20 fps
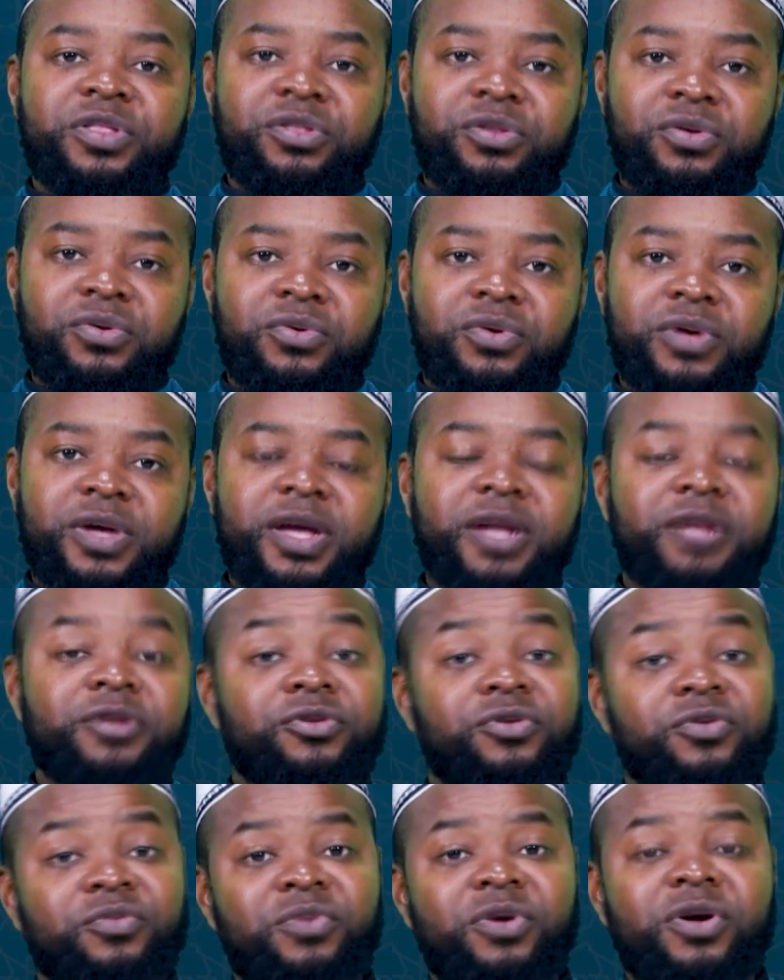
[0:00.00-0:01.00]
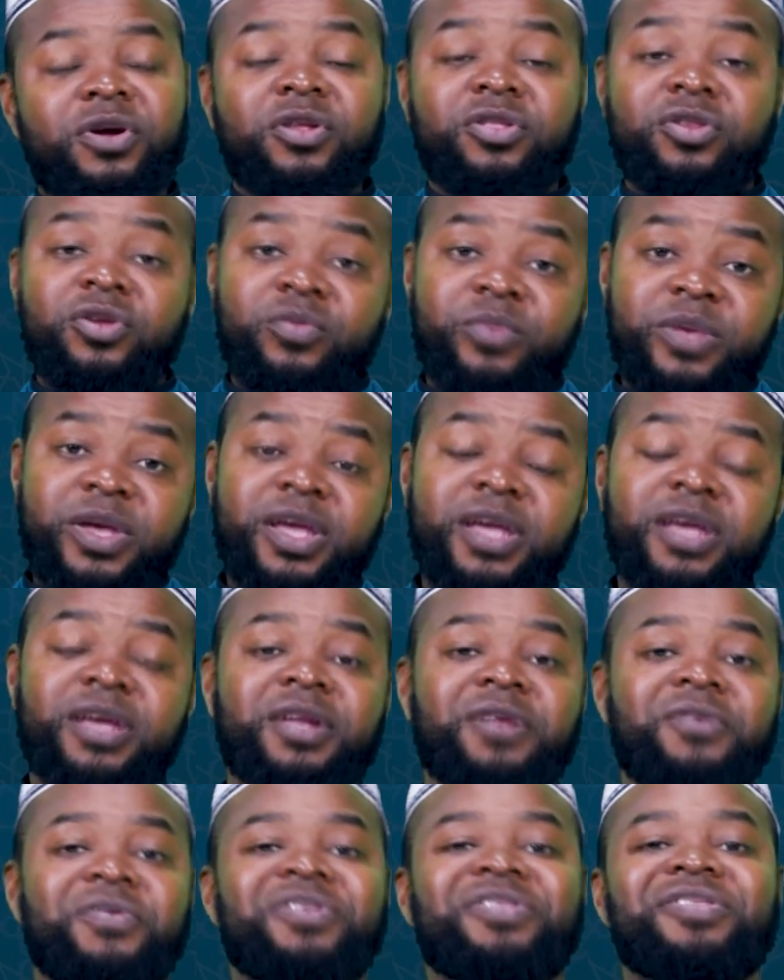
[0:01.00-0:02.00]
you and tomorrow they'll be
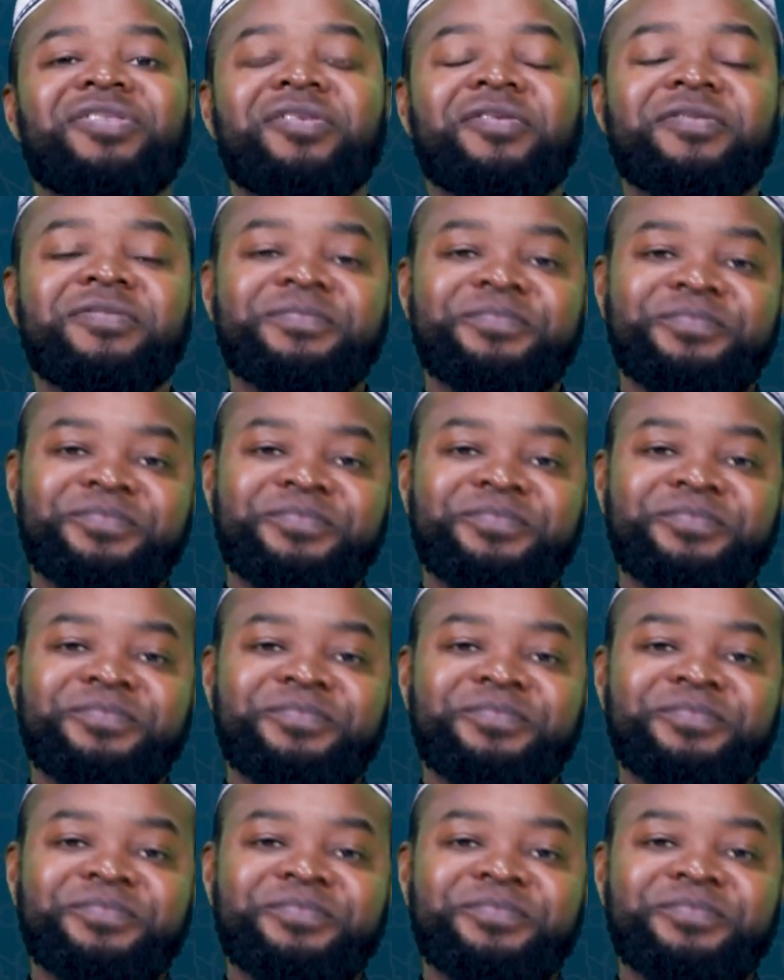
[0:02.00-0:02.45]
angry with you.